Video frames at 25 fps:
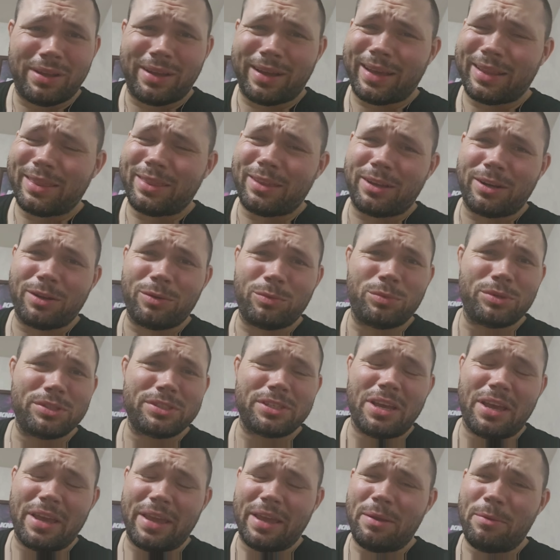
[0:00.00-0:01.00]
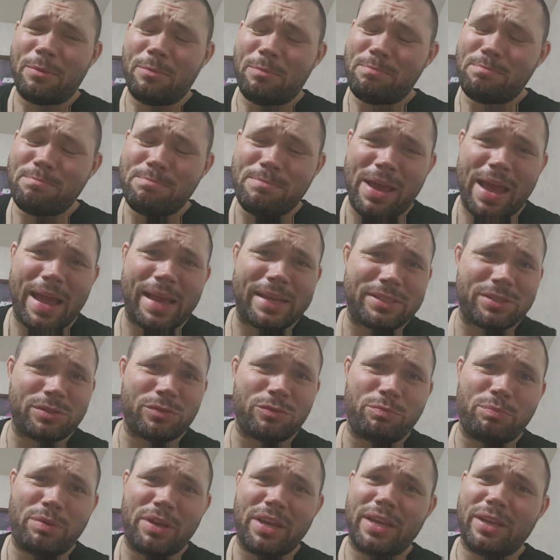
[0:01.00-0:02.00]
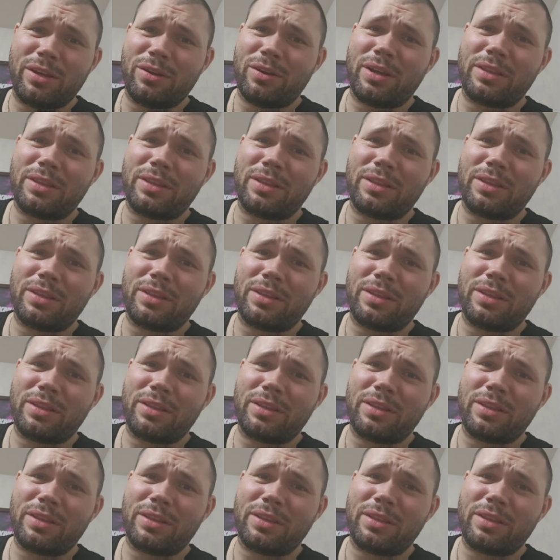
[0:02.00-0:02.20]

I thought it was a massive banger.